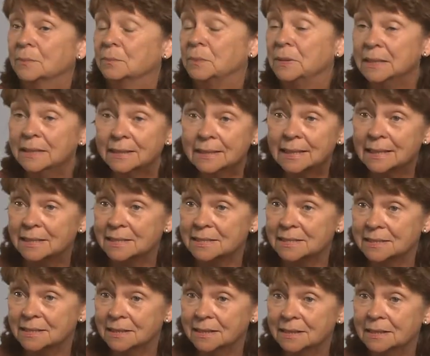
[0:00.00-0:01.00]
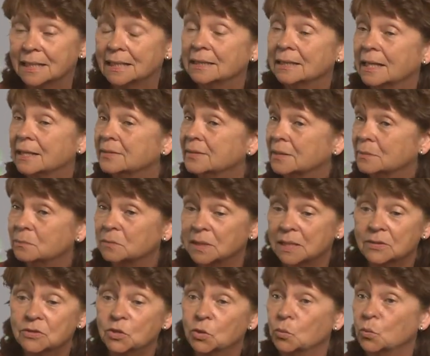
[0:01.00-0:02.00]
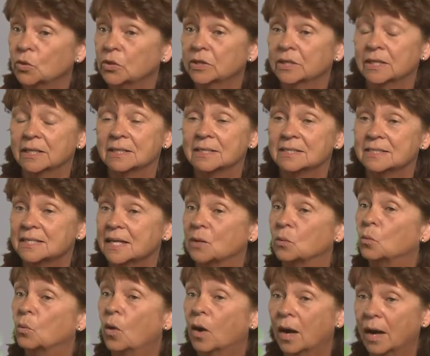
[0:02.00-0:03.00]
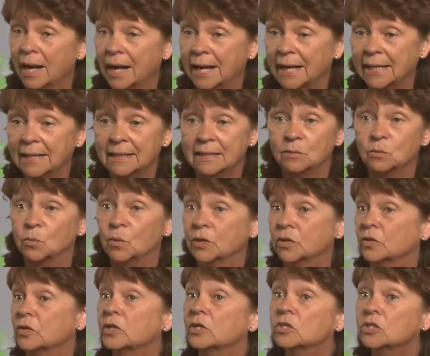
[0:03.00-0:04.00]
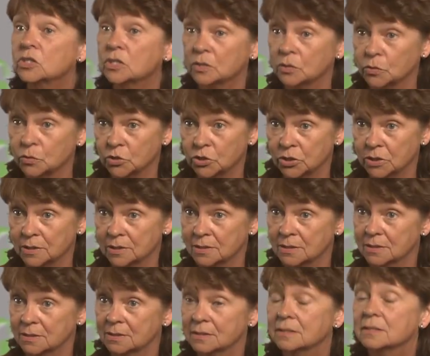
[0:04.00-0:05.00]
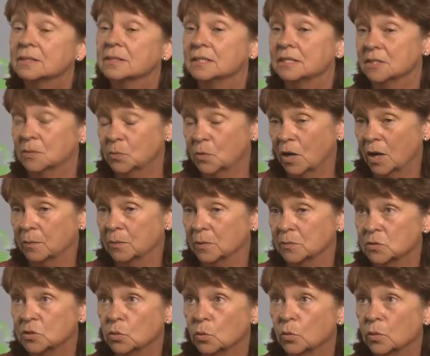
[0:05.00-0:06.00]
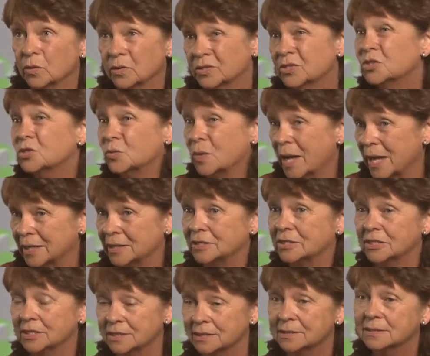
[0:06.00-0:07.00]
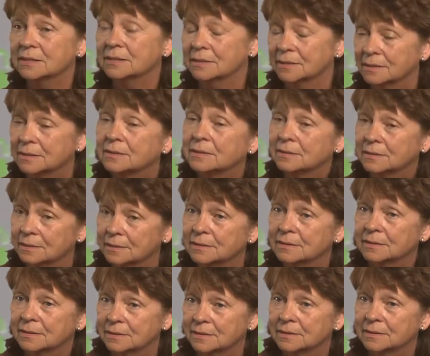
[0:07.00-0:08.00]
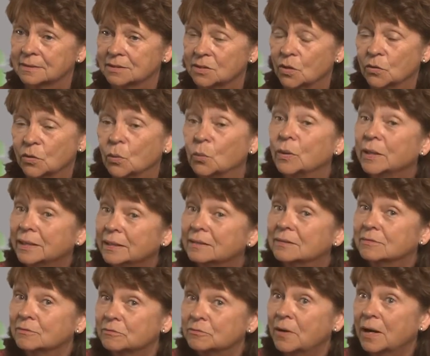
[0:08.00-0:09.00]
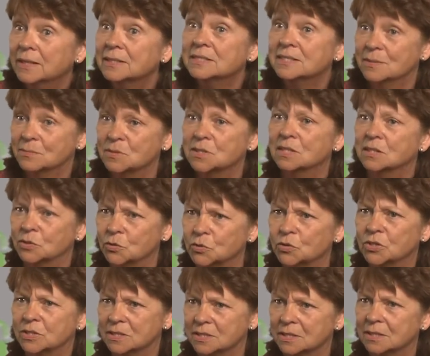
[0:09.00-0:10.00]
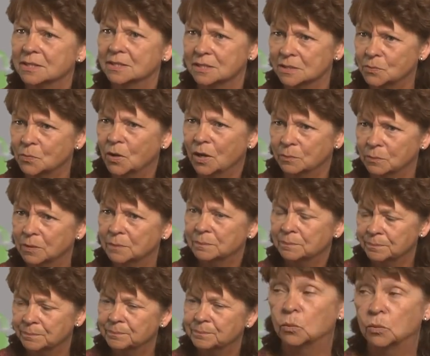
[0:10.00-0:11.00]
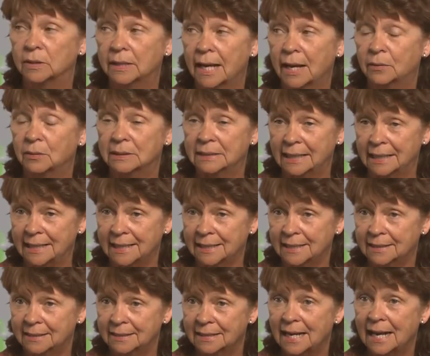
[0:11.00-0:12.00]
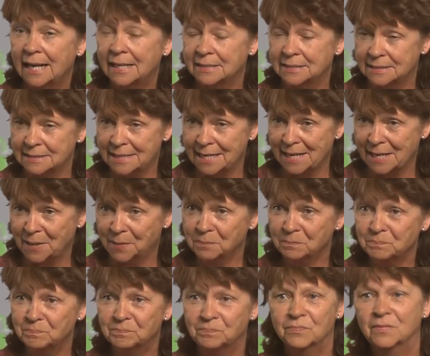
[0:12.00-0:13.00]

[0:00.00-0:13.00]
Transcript: be against it and let them get their word in and say why and what are their solutions to these problems or strategies so that we can find some solutions to this problem. Wallowa Lake has a dam